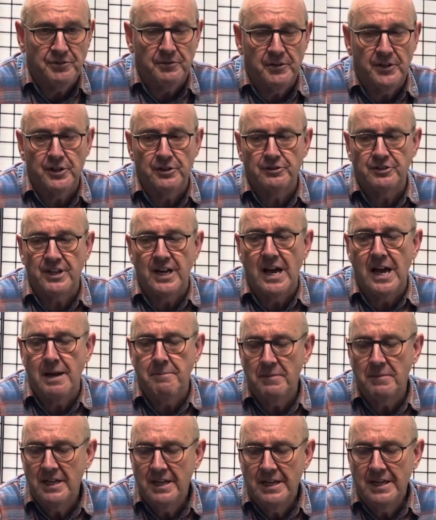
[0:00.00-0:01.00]
your
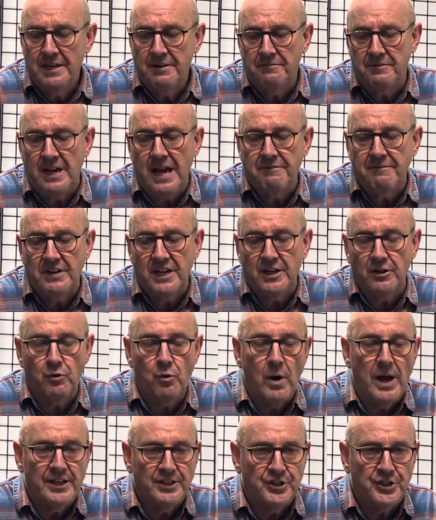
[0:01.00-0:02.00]
time. If you have any
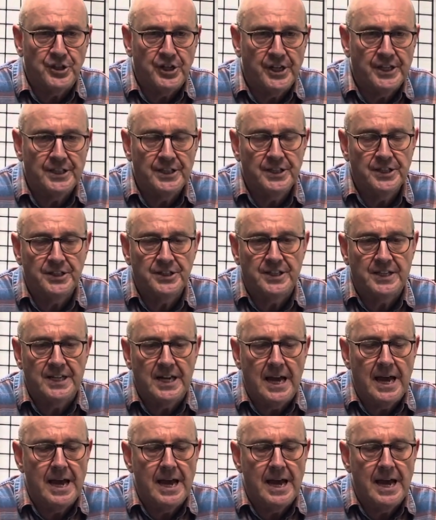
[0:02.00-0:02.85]
questions,